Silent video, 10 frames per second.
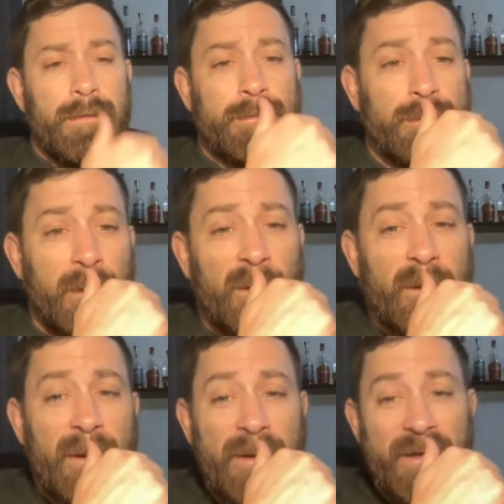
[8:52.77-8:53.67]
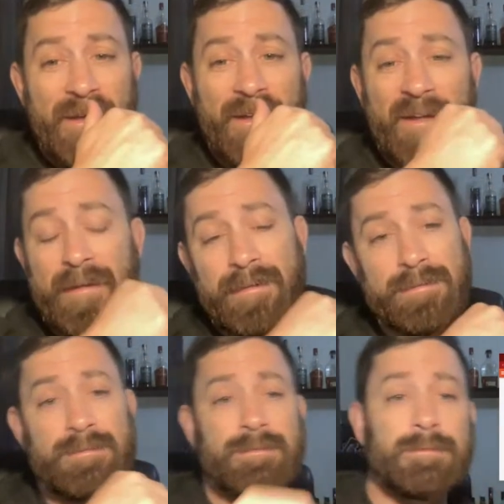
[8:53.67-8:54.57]
So
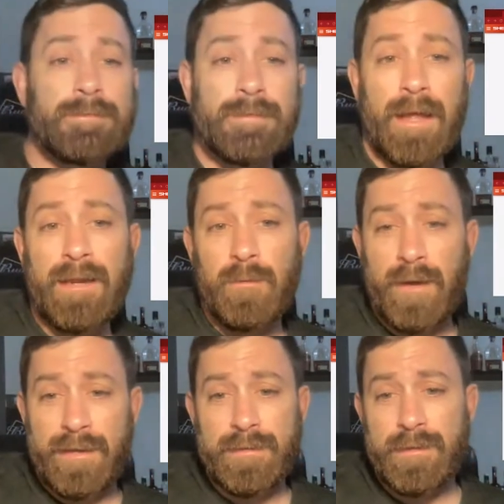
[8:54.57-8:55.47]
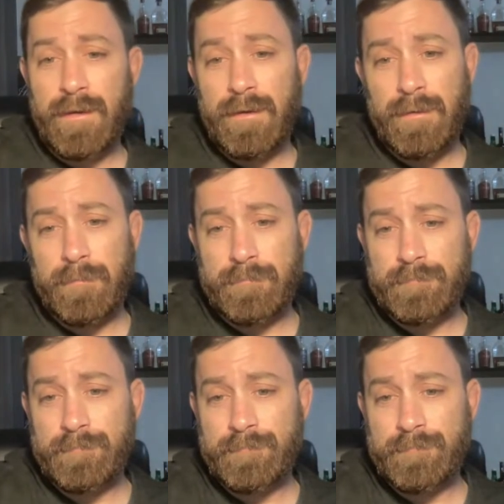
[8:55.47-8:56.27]
anyway, not